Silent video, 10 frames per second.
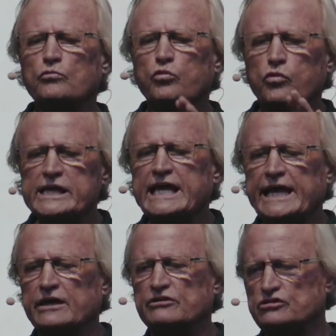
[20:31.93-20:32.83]
we
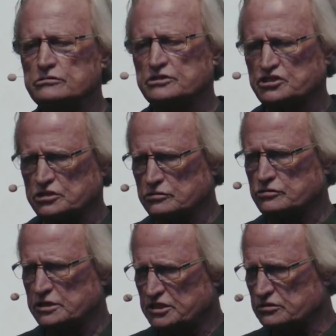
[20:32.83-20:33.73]
can't do the
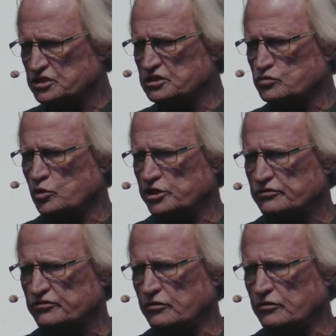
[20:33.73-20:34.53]
surgery till she's 1 year